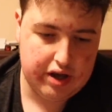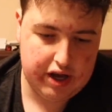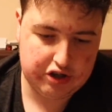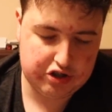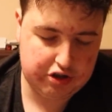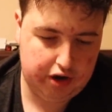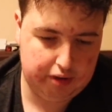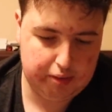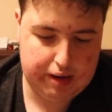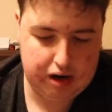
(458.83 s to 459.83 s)
It's just
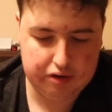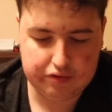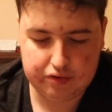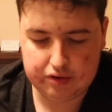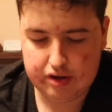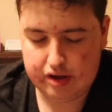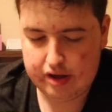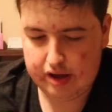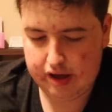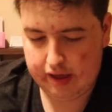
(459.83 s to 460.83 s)
incredibly powerful.
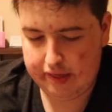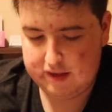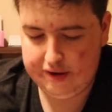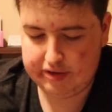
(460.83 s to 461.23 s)
And then